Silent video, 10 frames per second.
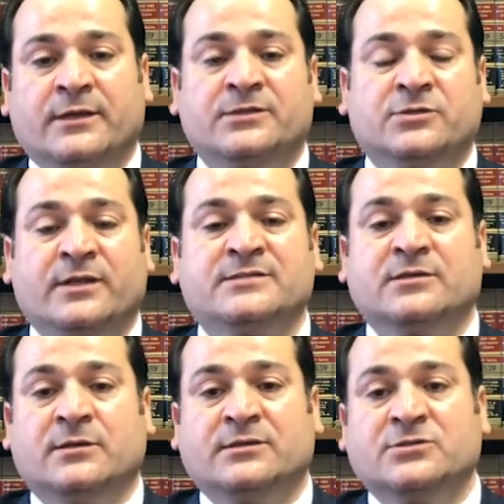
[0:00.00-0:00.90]
either uh, it's
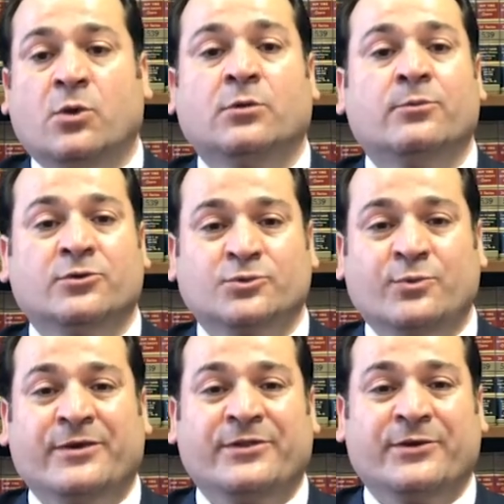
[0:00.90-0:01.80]
it's almost
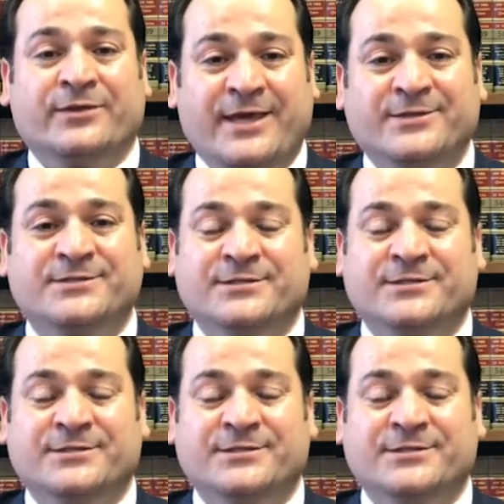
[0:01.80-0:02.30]
where they're their cases